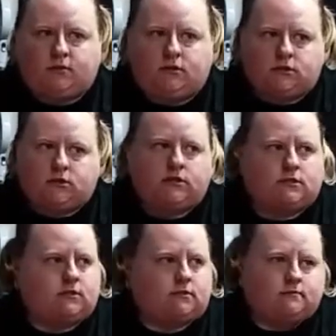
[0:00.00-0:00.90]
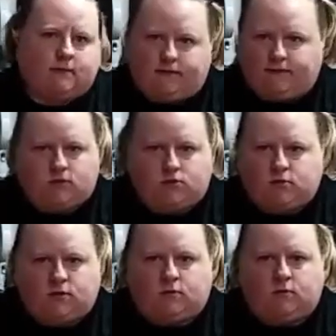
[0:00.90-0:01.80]
which is my favorite
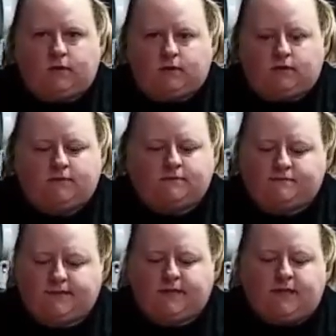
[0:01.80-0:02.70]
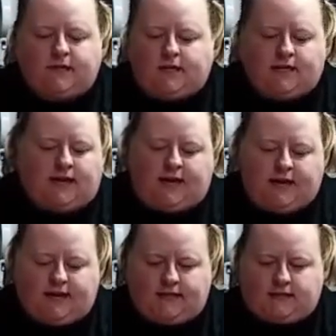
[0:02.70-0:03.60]
store in the whole world.
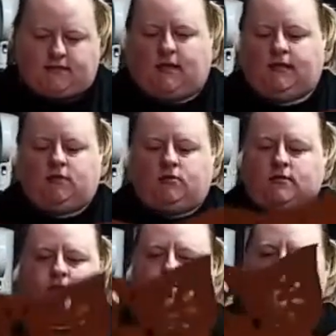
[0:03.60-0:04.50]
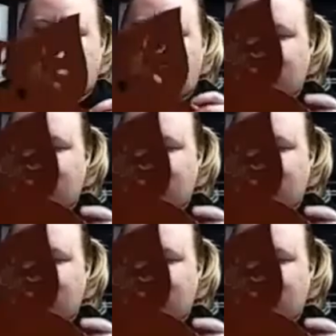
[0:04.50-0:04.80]
And I noticed that they